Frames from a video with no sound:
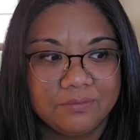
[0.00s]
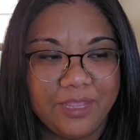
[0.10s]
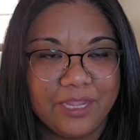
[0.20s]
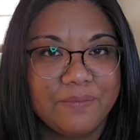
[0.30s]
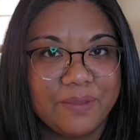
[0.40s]

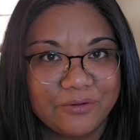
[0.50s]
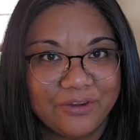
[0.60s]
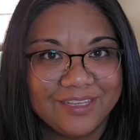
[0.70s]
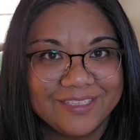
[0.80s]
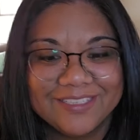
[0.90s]
make
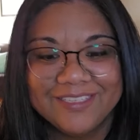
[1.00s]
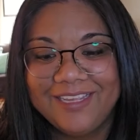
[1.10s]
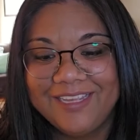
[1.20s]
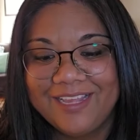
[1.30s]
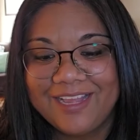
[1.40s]
memories
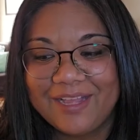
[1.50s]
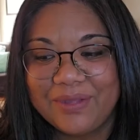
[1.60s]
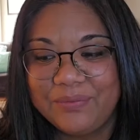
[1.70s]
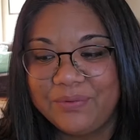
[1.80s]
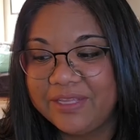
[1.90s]

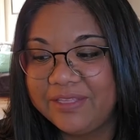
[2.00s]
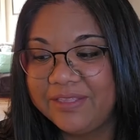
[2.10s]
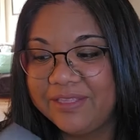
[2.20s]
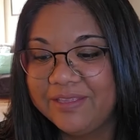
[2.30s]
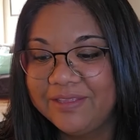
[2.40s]
uh,
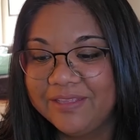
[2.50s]
with